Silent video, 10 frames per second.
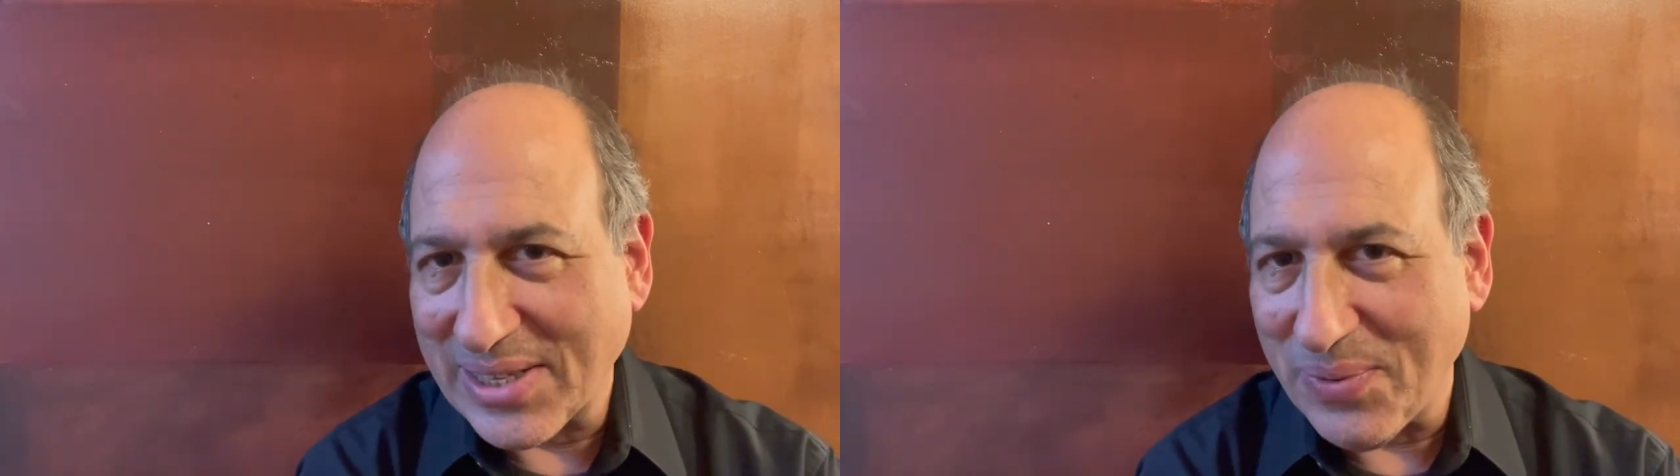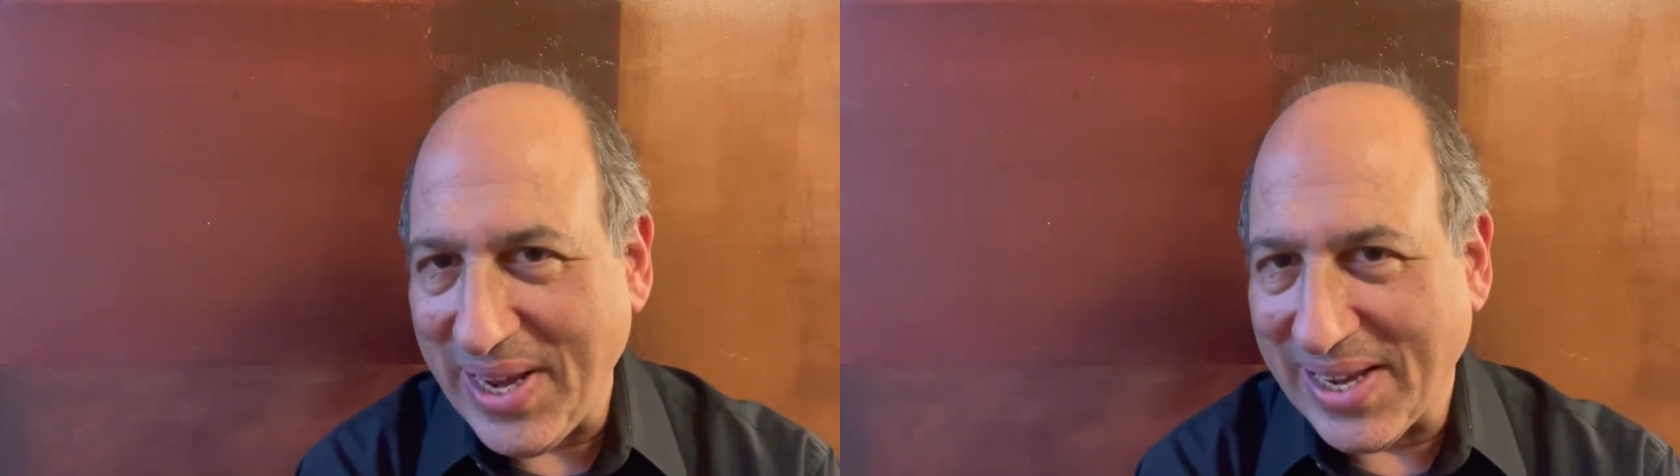
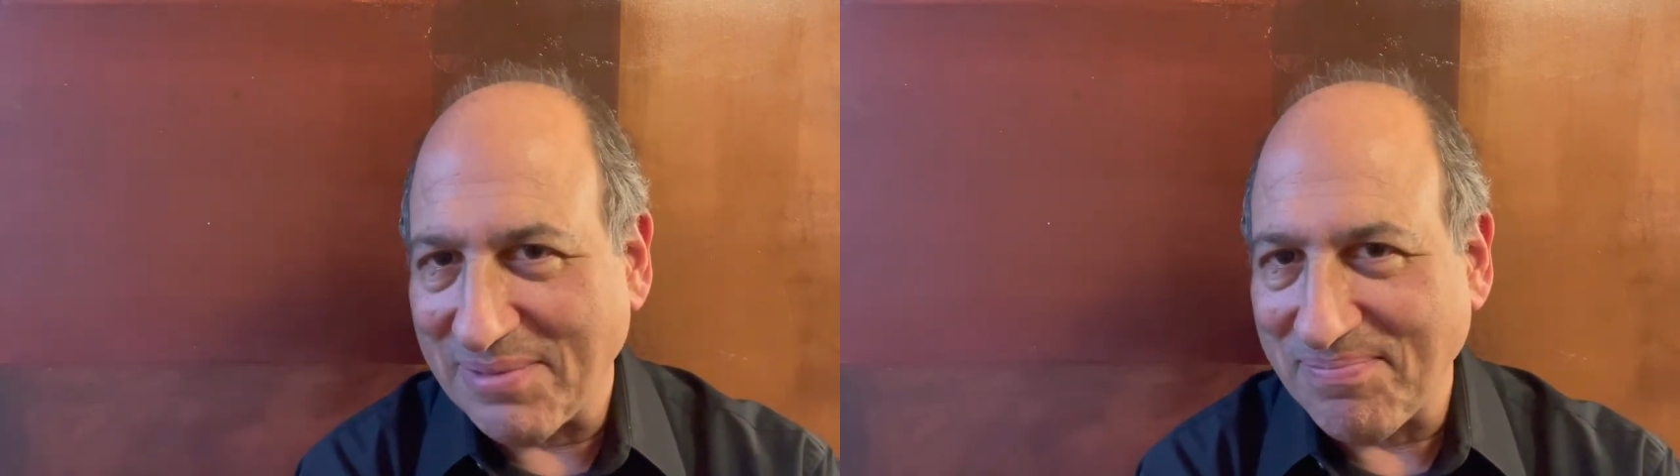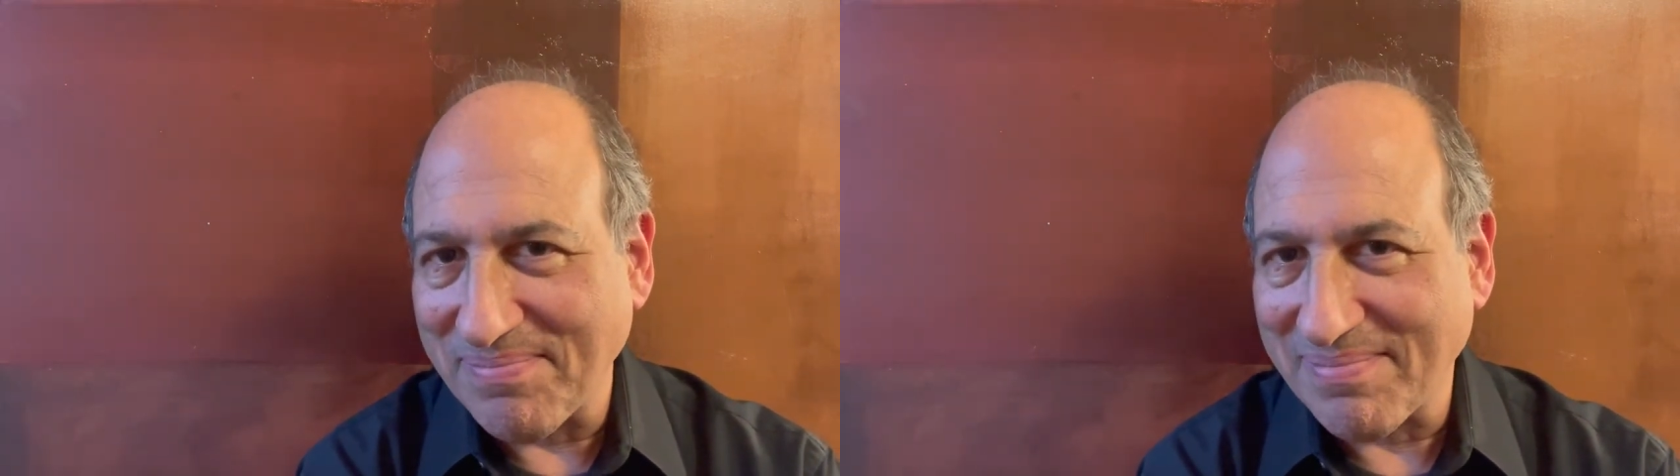week.
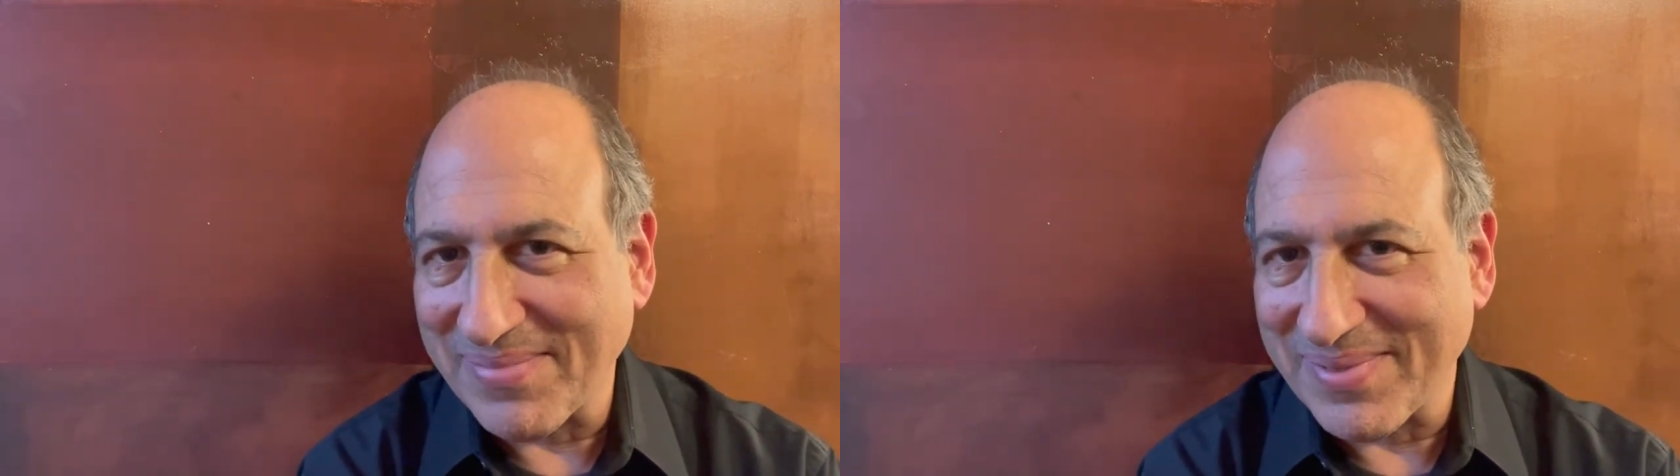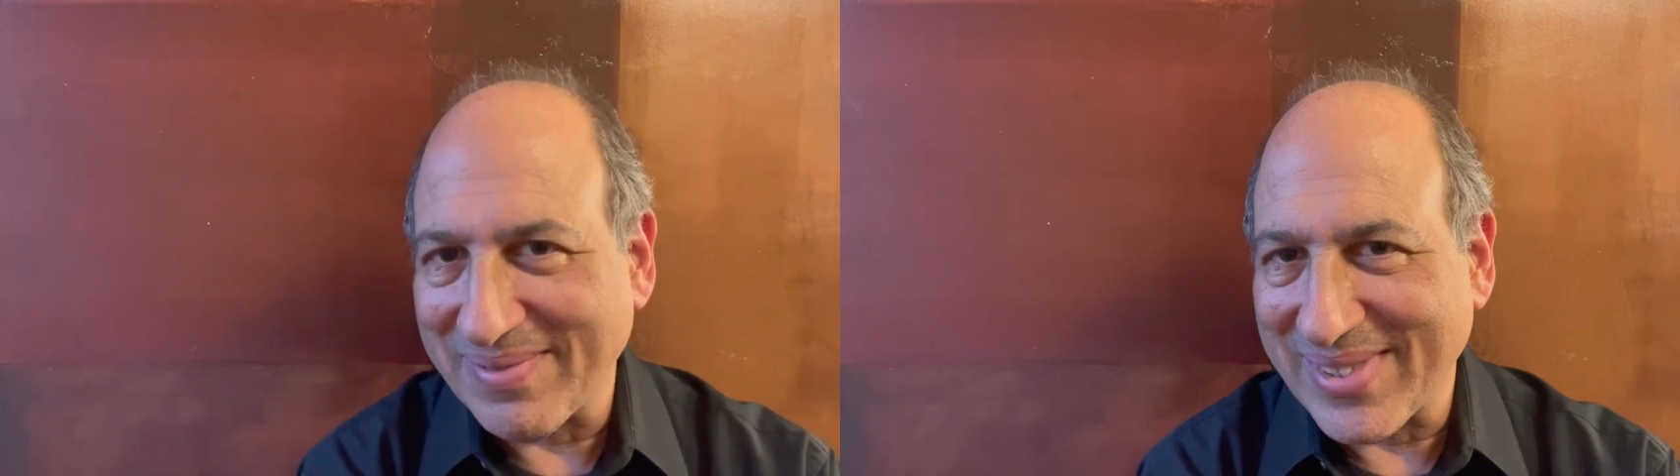
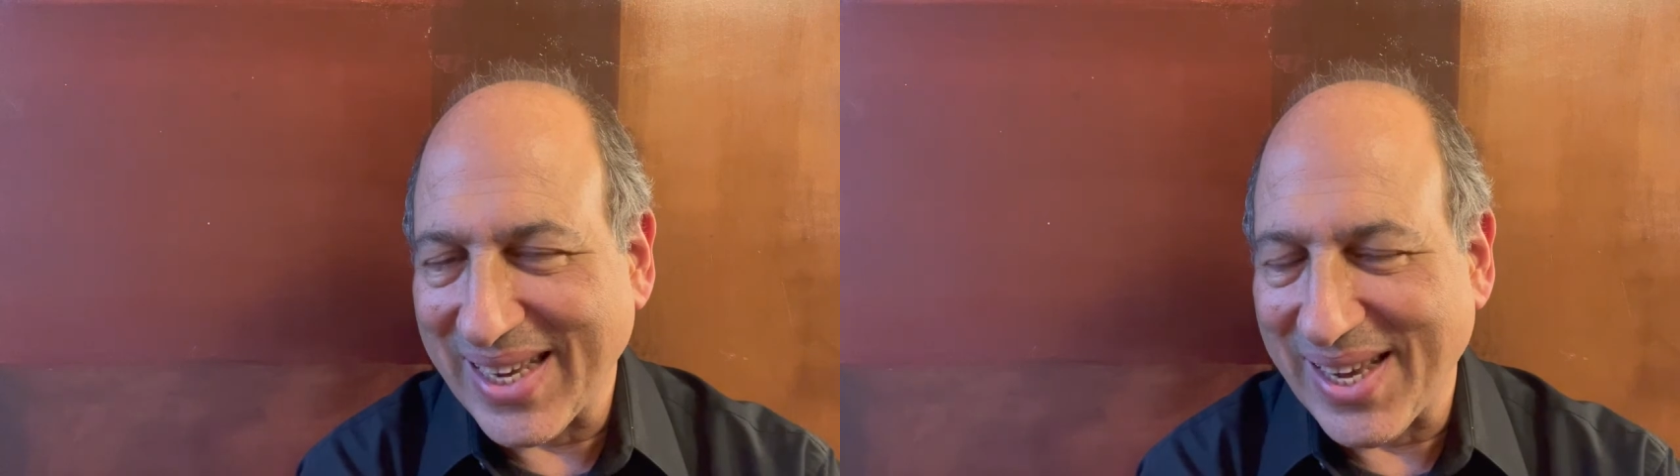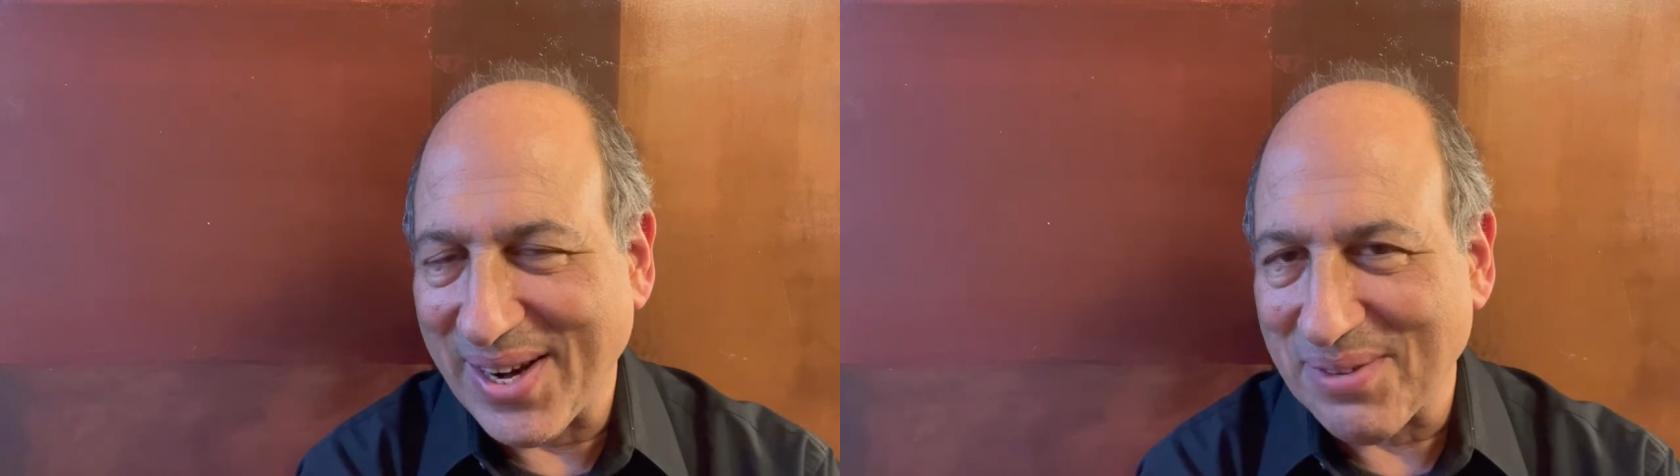Take
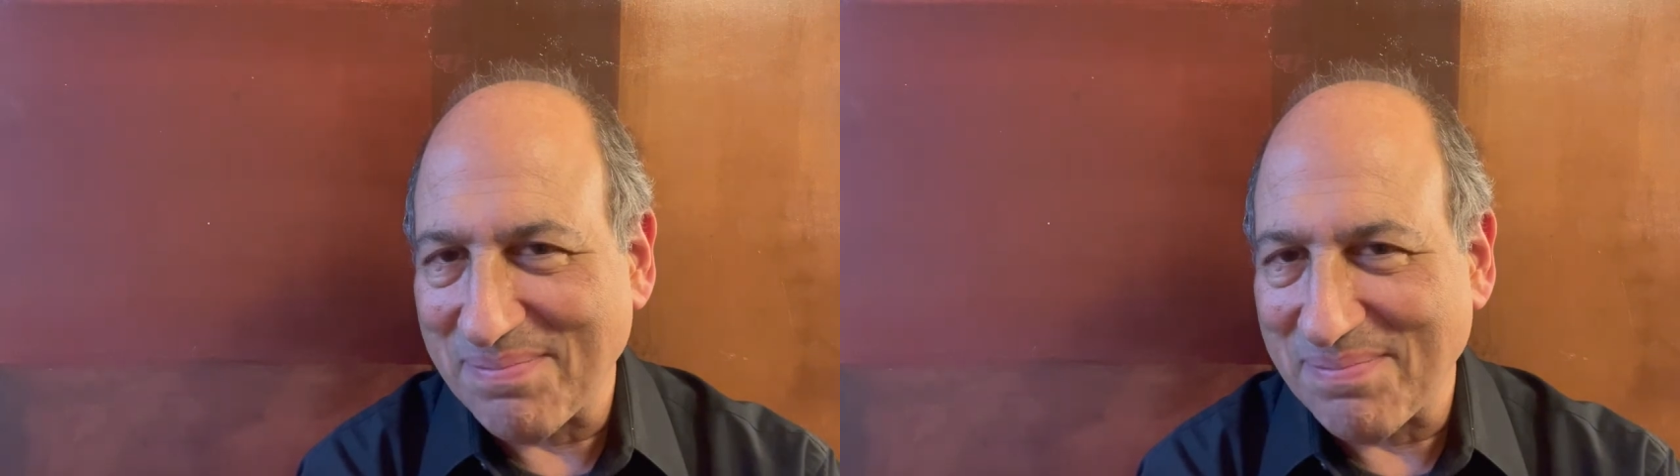care.